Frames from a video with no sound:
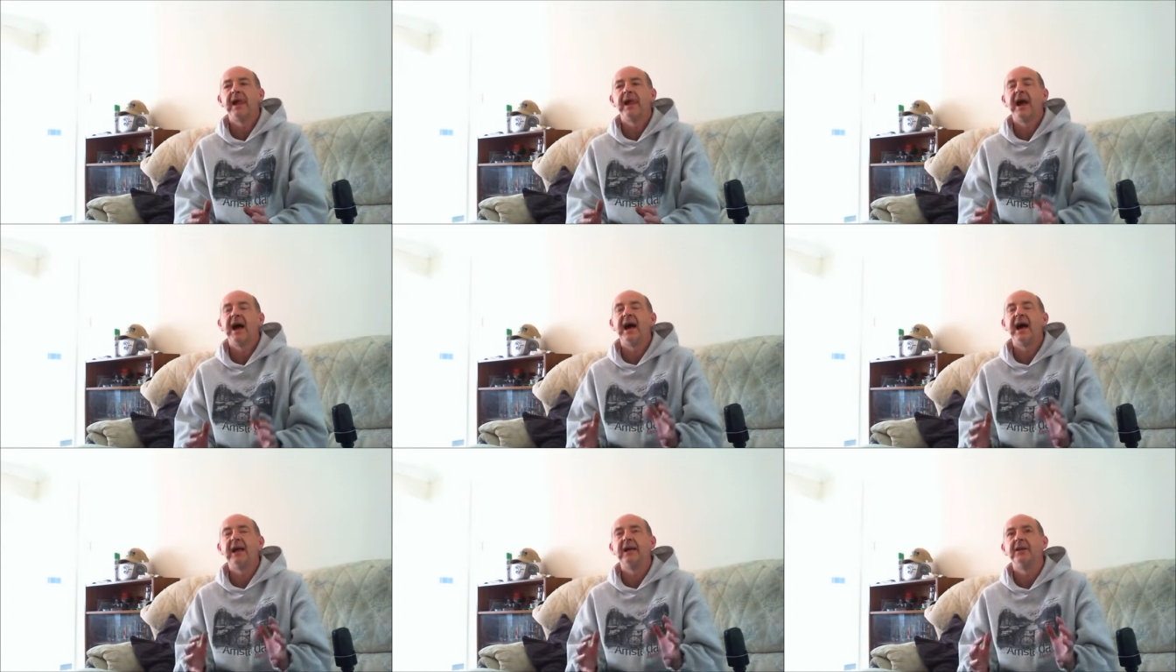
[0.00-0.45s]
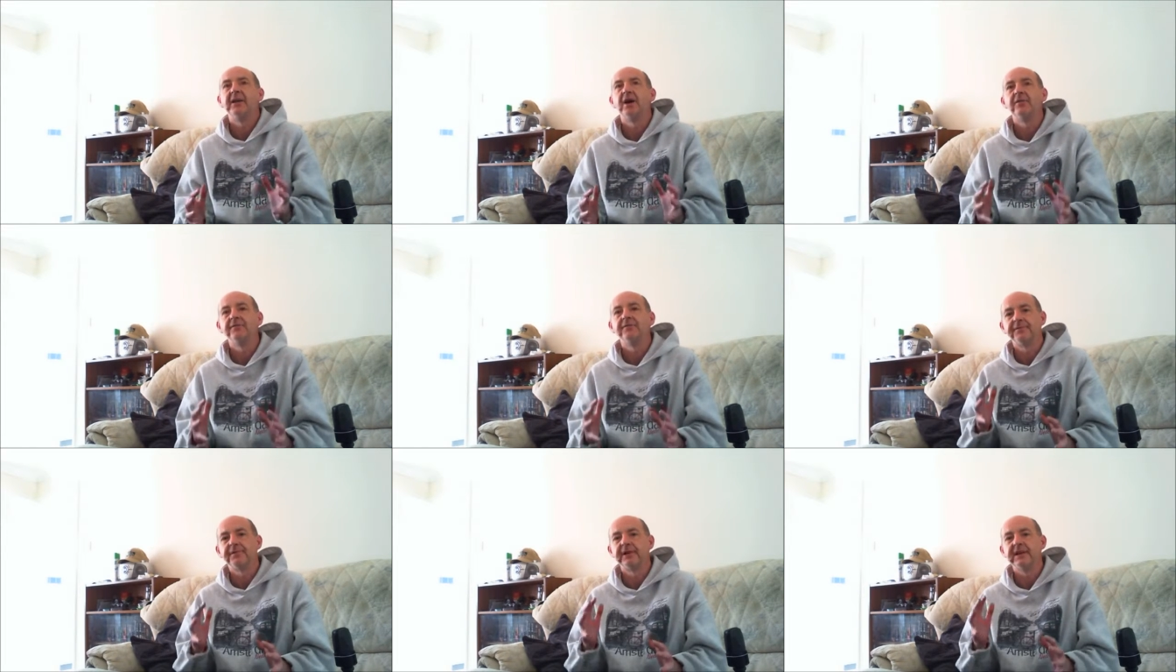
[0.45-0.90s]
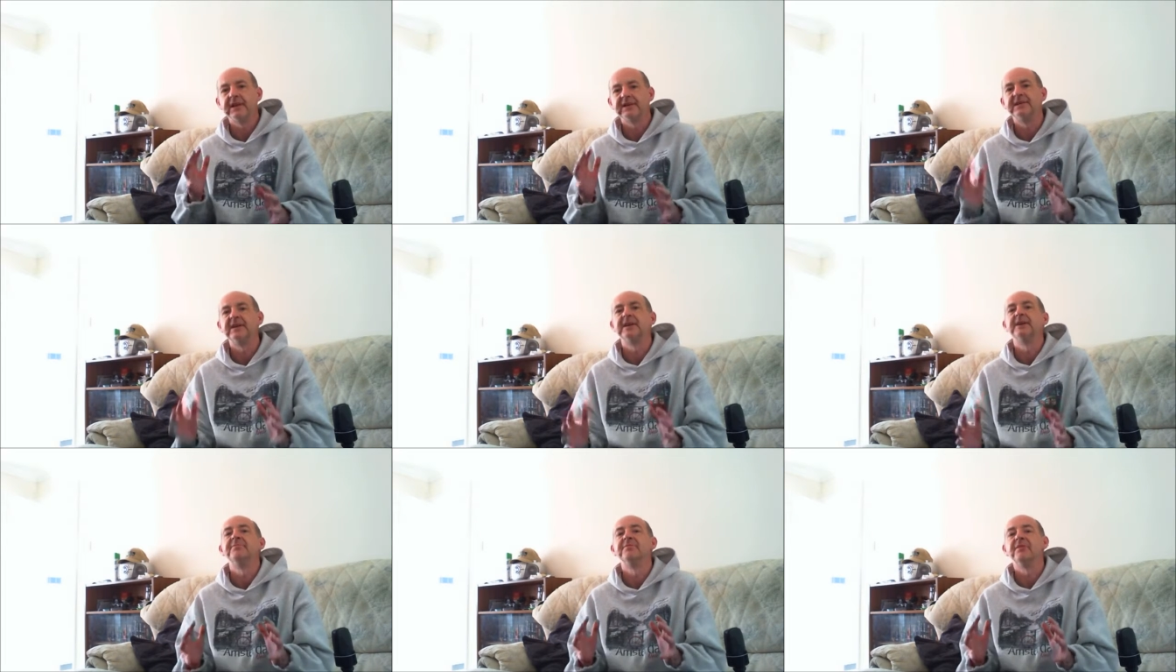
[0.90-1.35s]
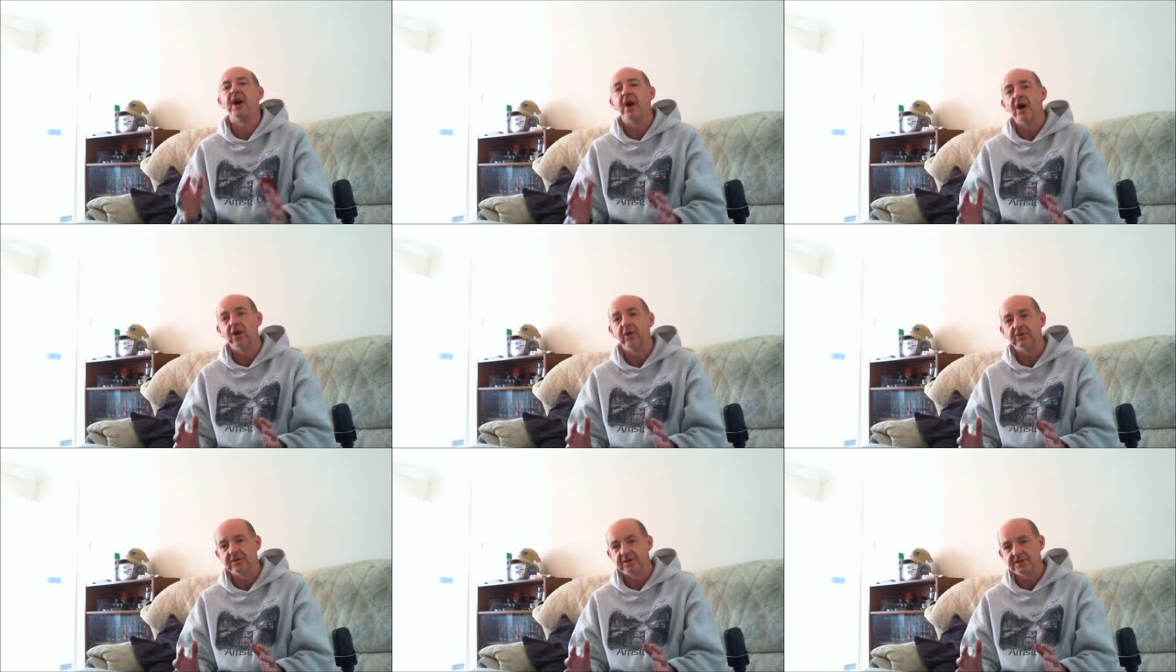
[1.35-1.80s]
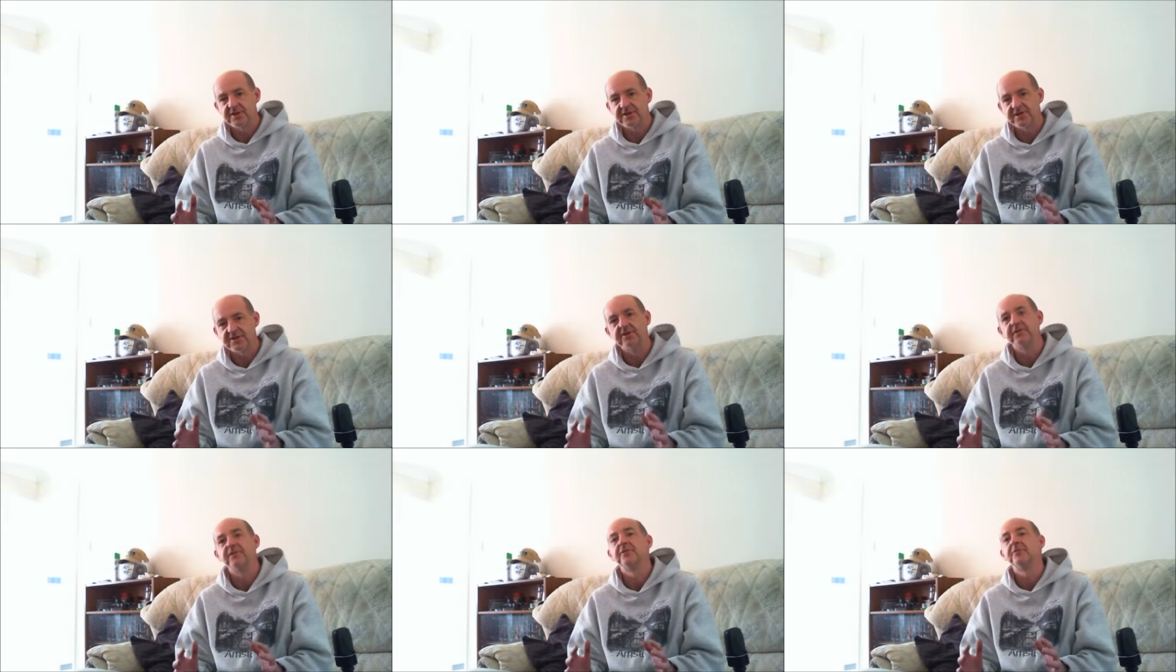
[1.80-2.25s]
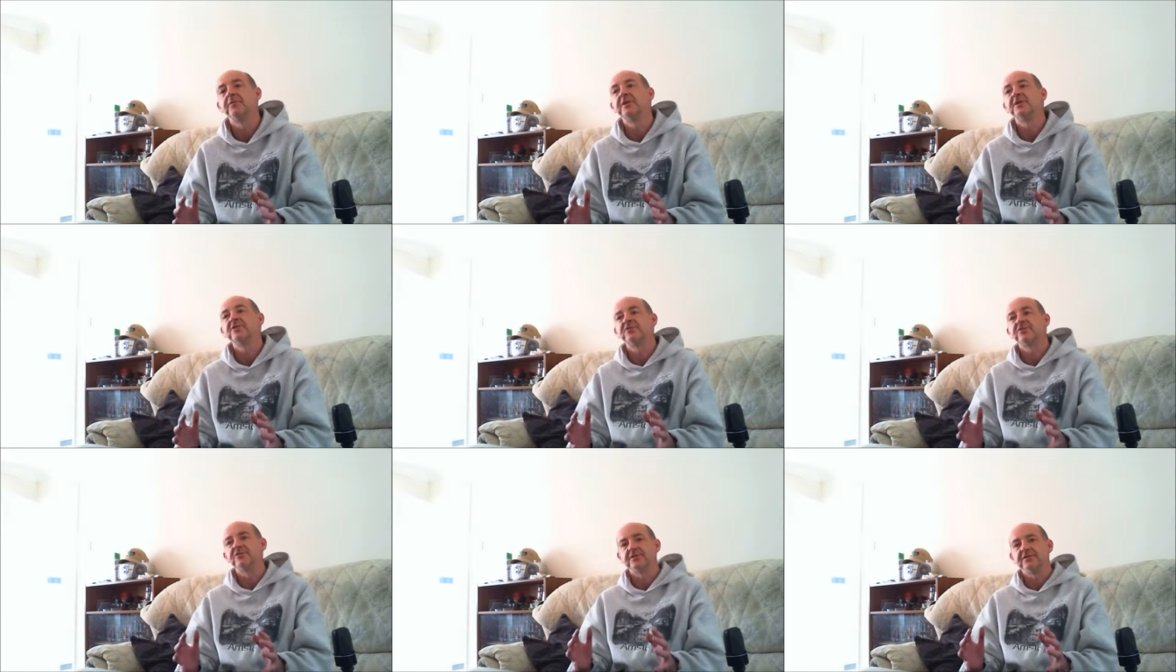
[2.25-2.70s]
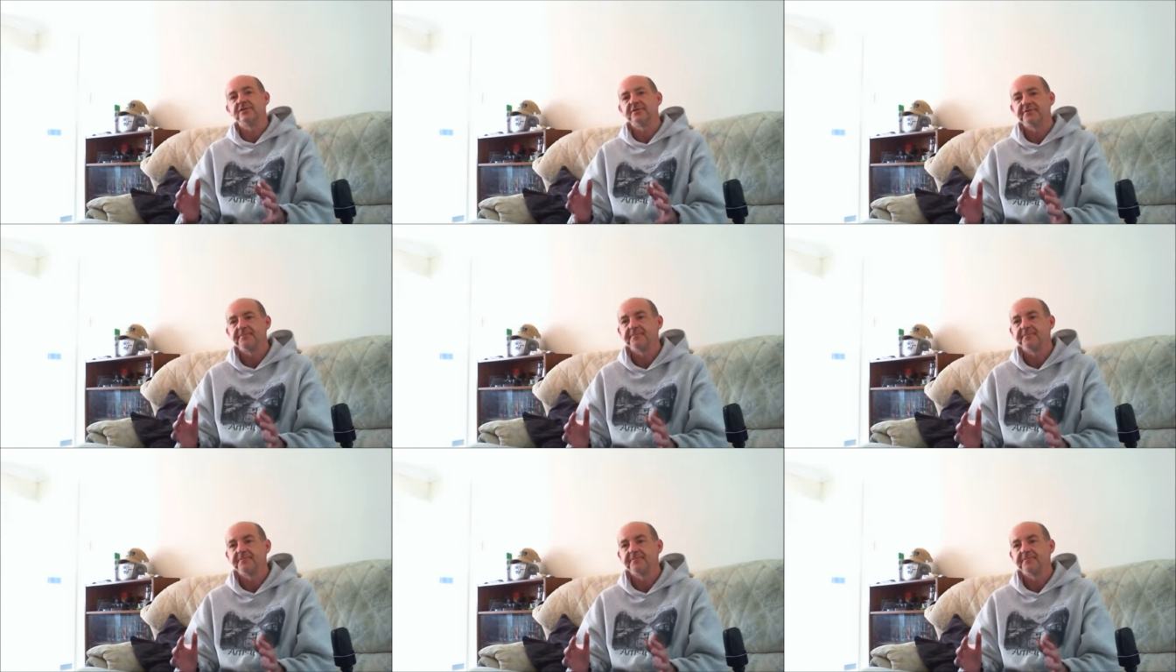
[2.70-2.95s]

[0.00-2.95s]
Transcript: and hopefully a deeper answer to the questions.